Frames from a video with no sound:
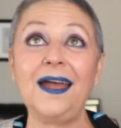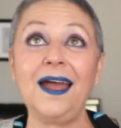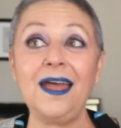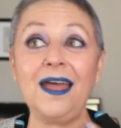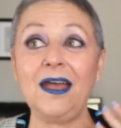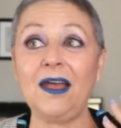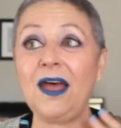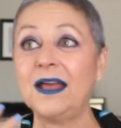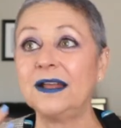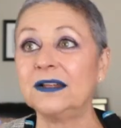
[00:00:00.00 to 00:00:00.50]
uh,
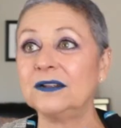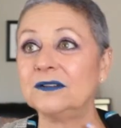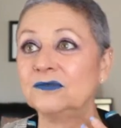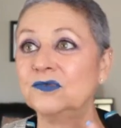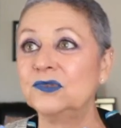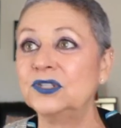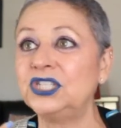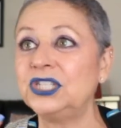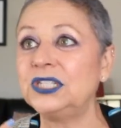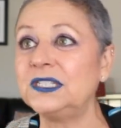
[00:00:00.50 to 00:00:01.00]
uh, uh,
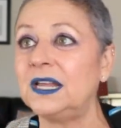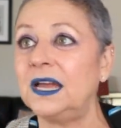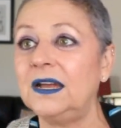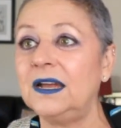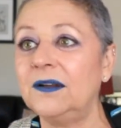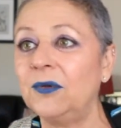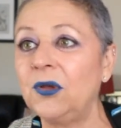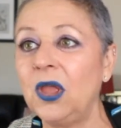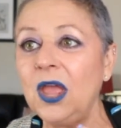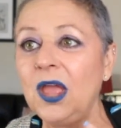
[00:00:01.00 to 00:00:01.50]
just
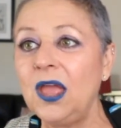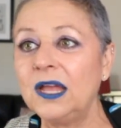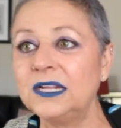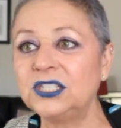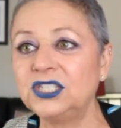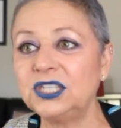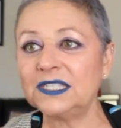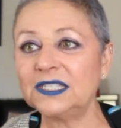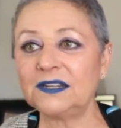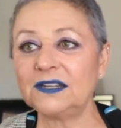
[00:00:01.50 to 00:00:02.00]
uh,
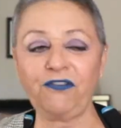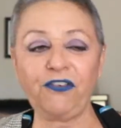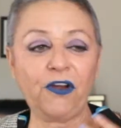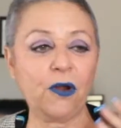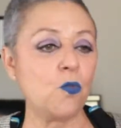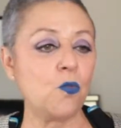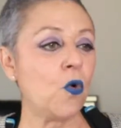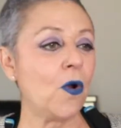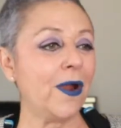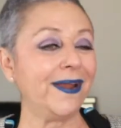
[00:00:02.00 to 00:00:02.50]
just
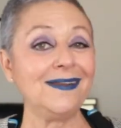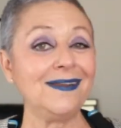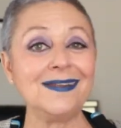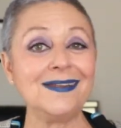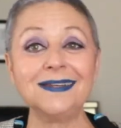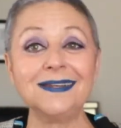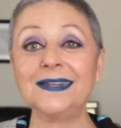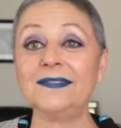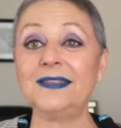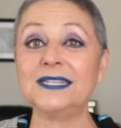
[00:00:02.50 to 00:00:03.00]
from one
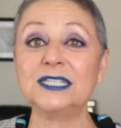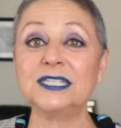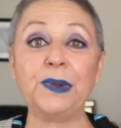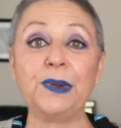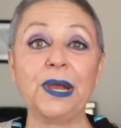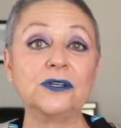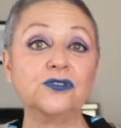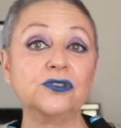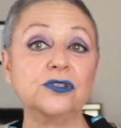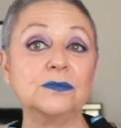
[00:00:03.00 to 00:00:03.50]
end of the
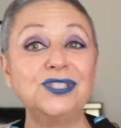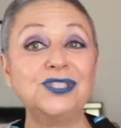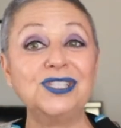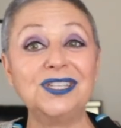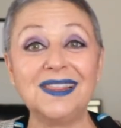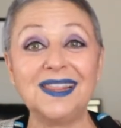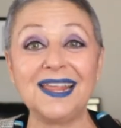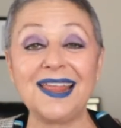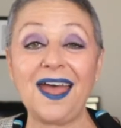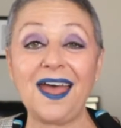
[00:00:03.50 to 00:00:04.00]
spectrum
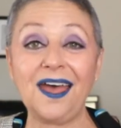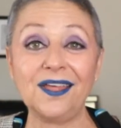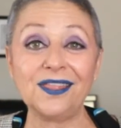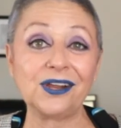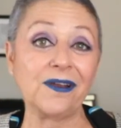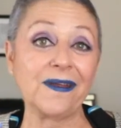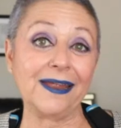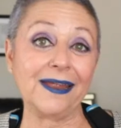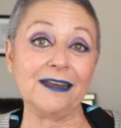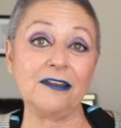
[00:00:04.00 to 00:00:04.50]
to the
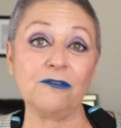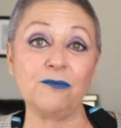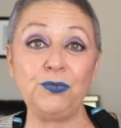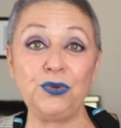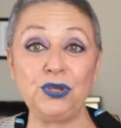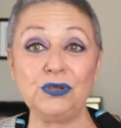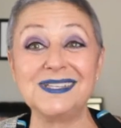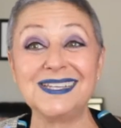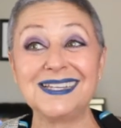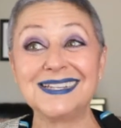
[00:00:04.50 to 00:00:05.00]
other kind of
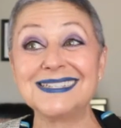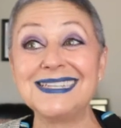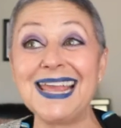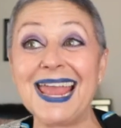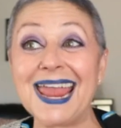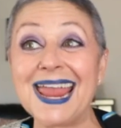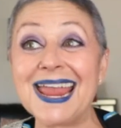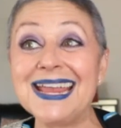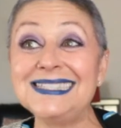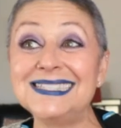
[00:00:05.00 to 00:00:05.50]
music
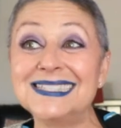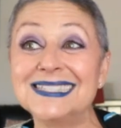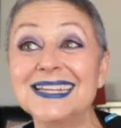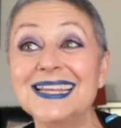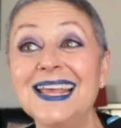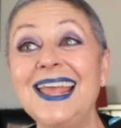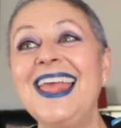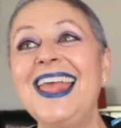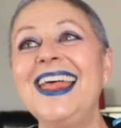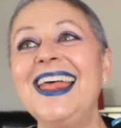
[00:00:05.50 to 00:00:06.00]
taste
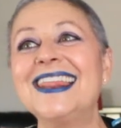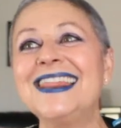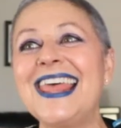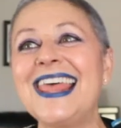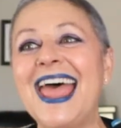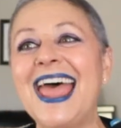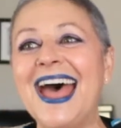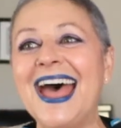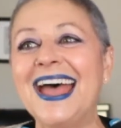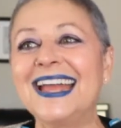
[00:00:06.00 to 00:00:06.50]

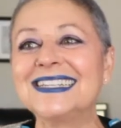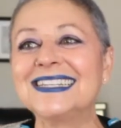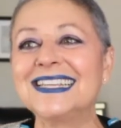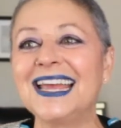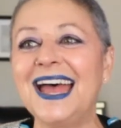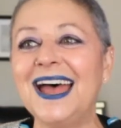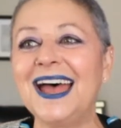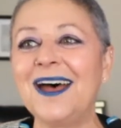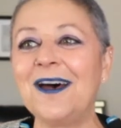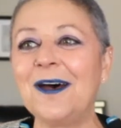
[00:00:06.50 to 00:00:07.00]
that
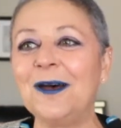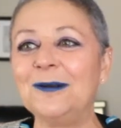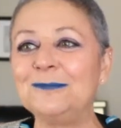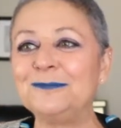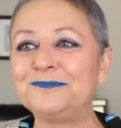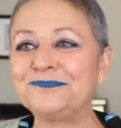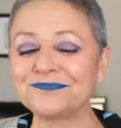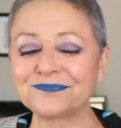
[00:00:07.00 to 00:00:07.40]
um,